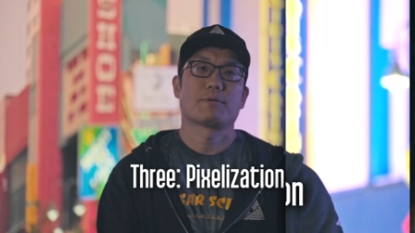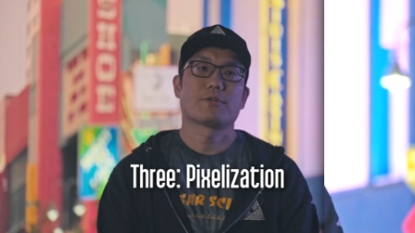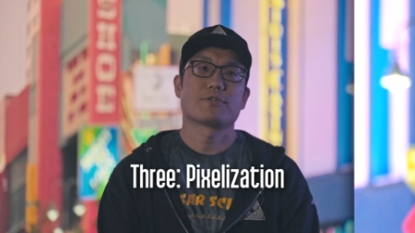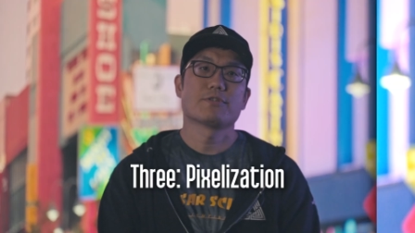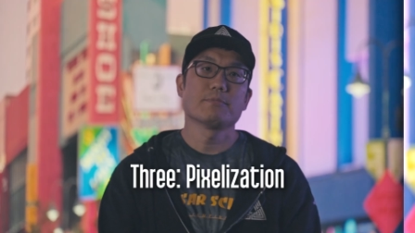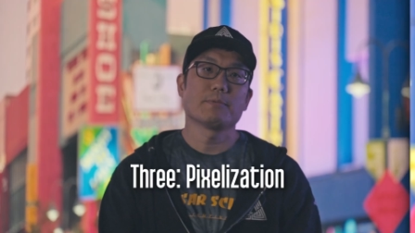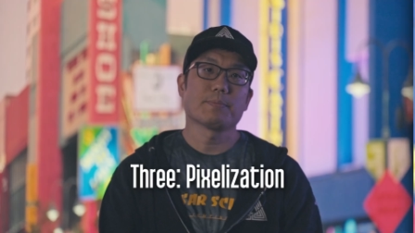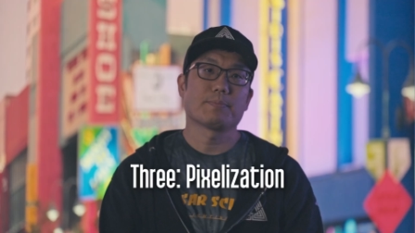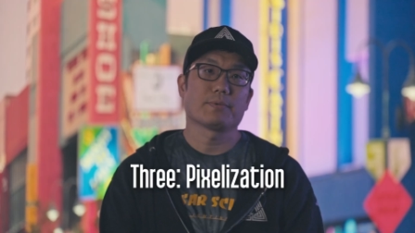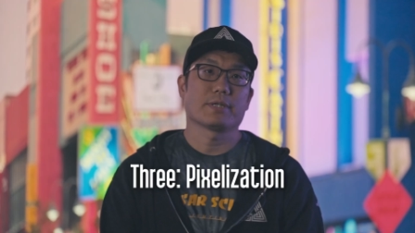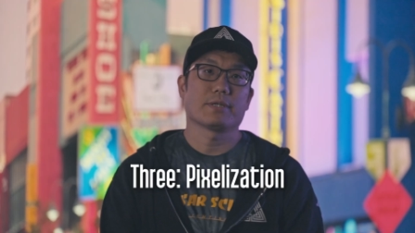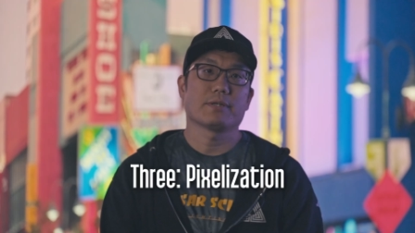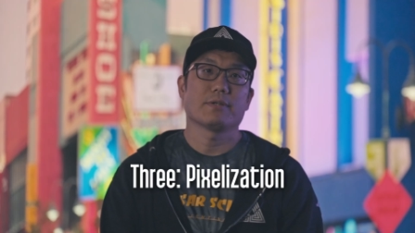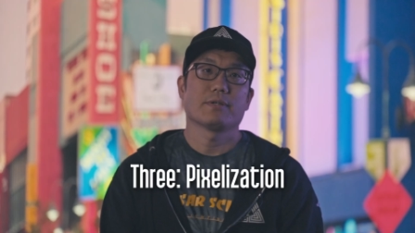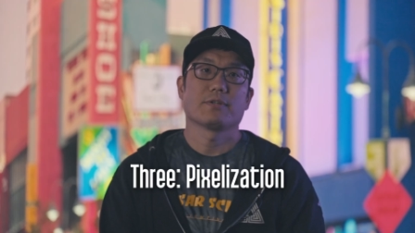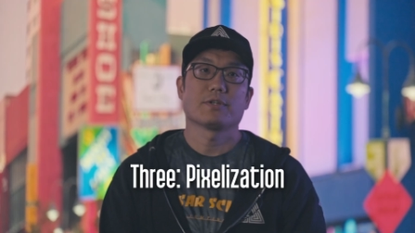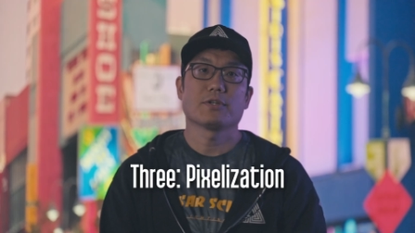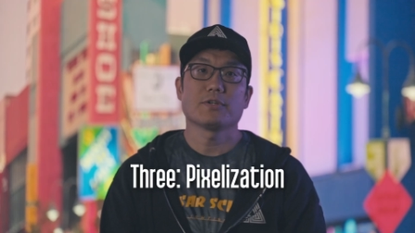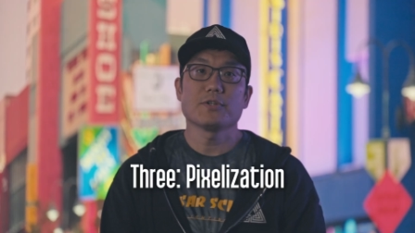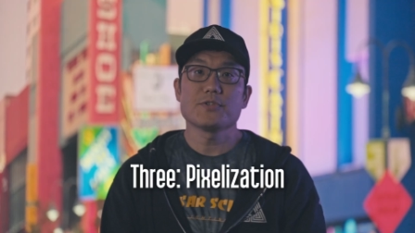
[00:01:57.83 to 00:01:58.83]
Presumably,
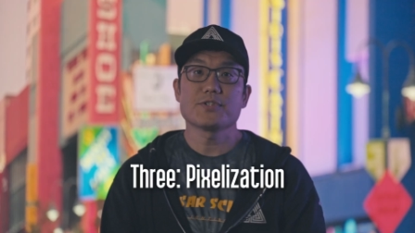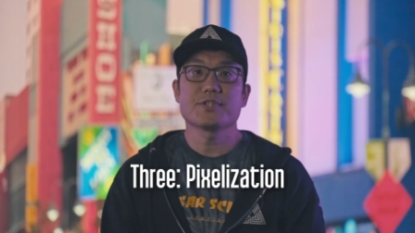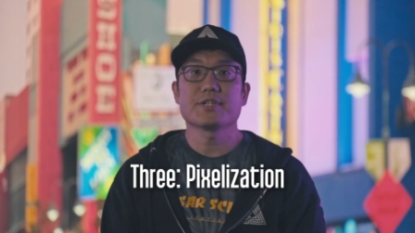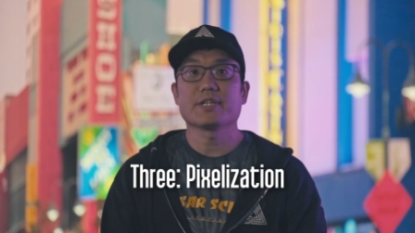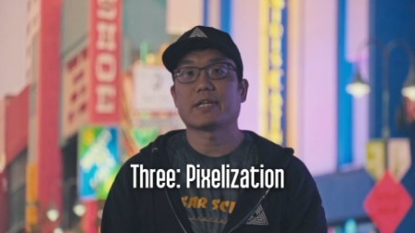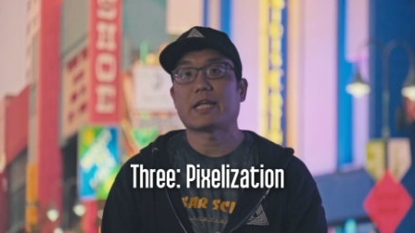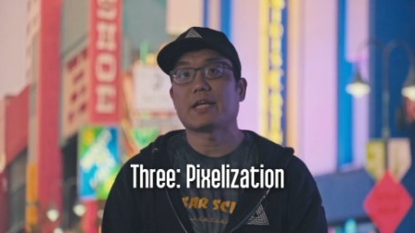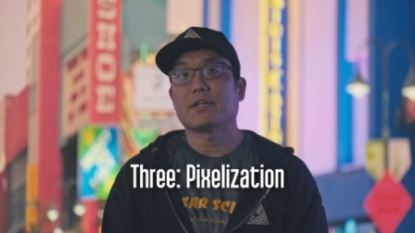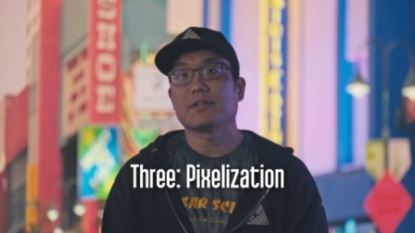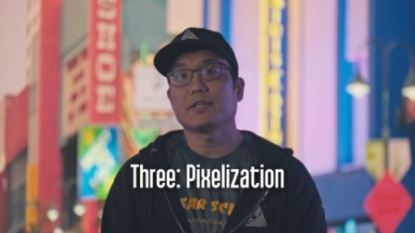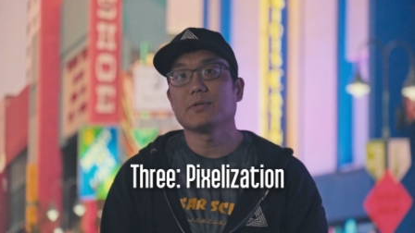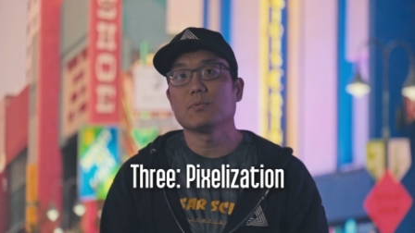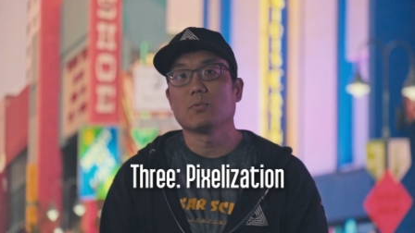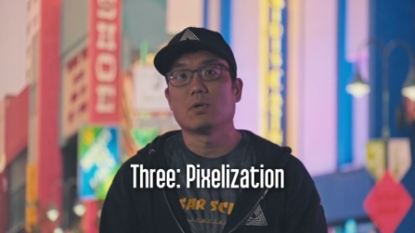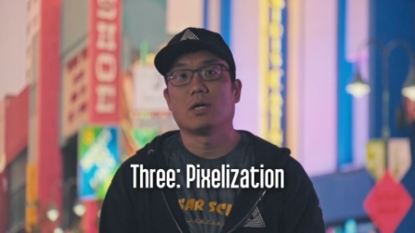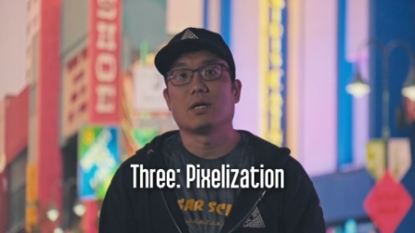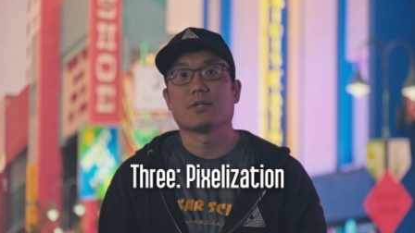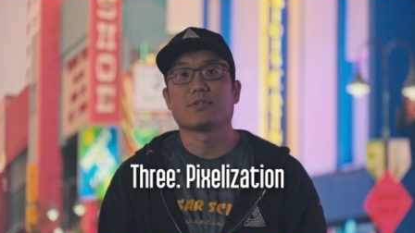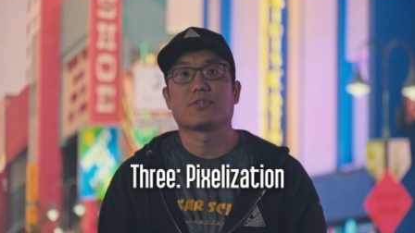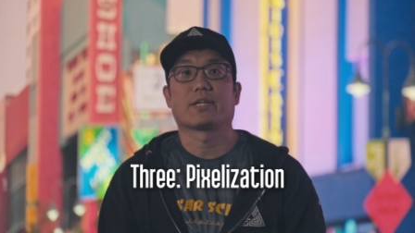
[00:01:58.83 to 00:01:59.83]
you're using an LED
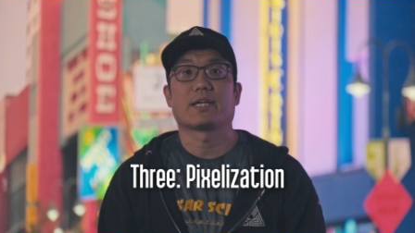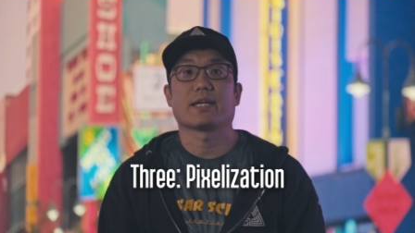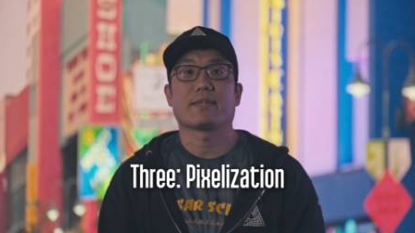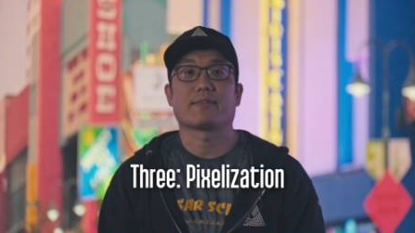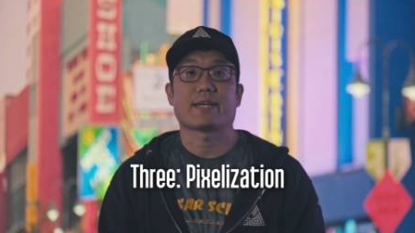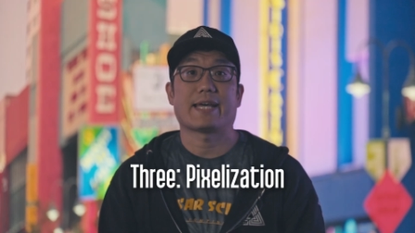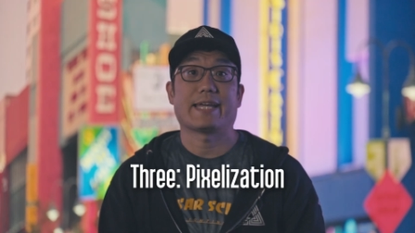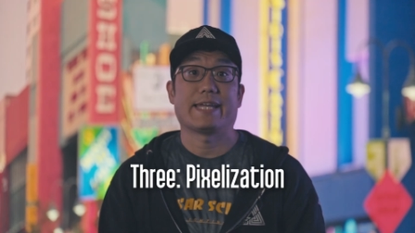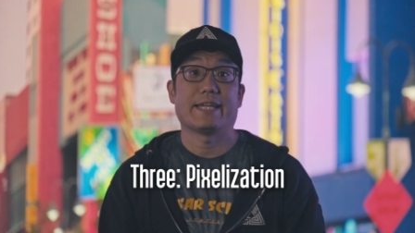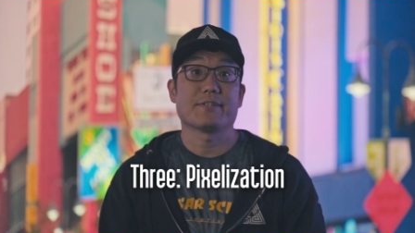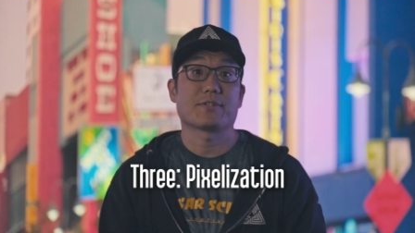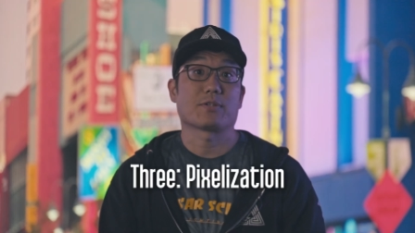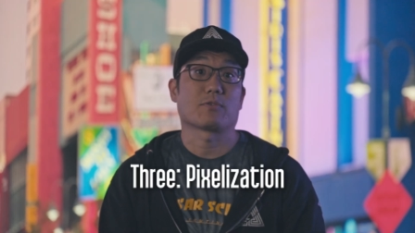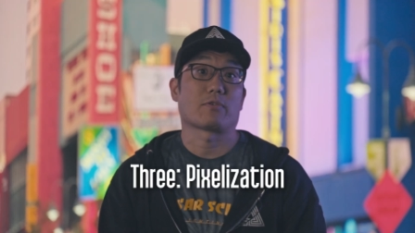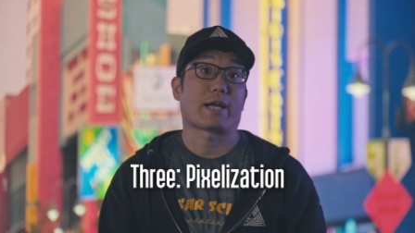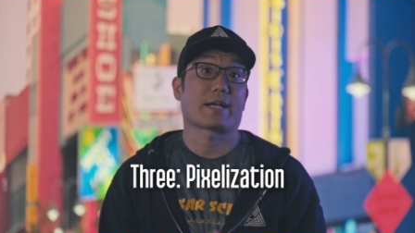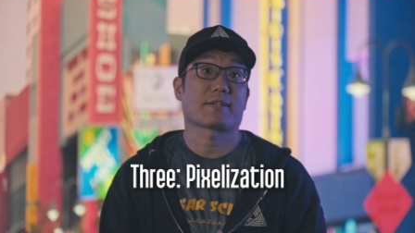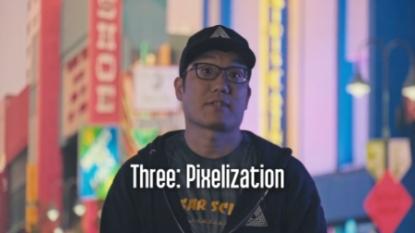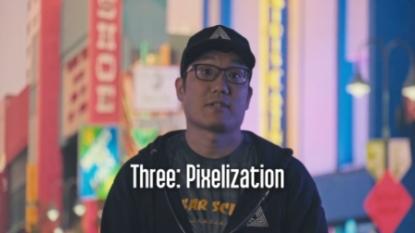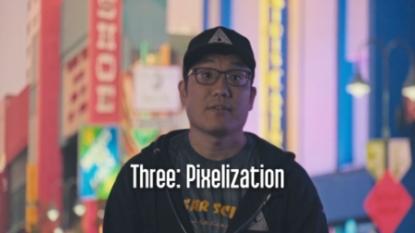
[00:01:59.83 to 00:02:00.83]
wall to get that
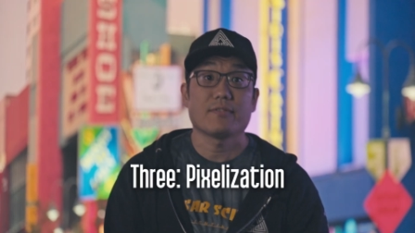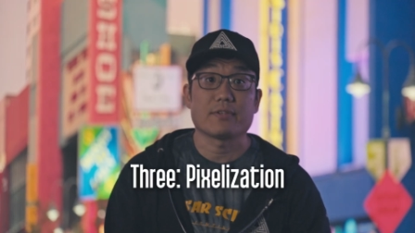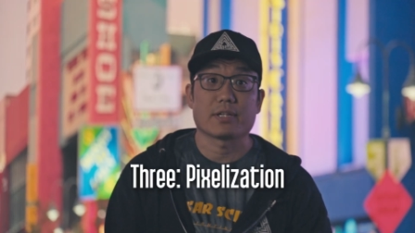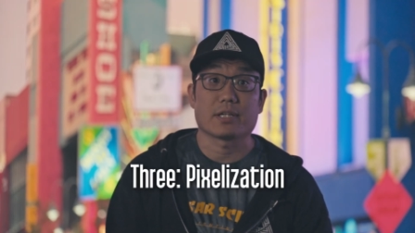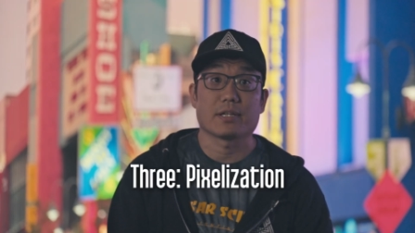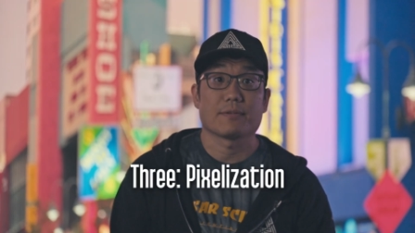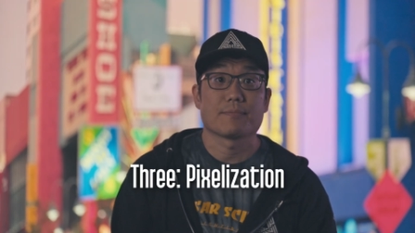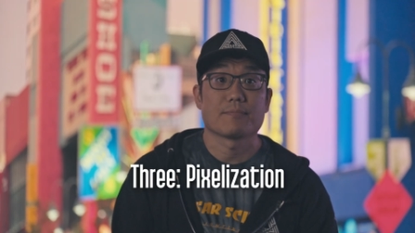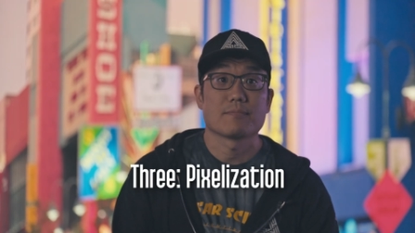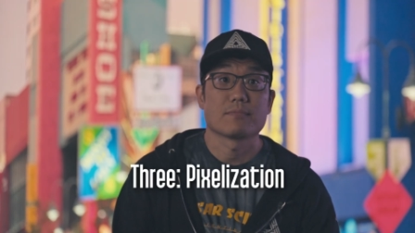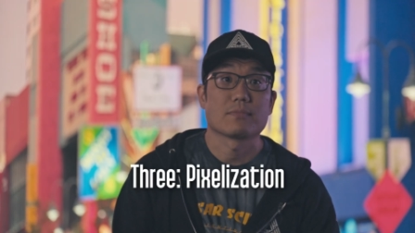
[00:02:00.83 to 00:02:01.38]
interactivity.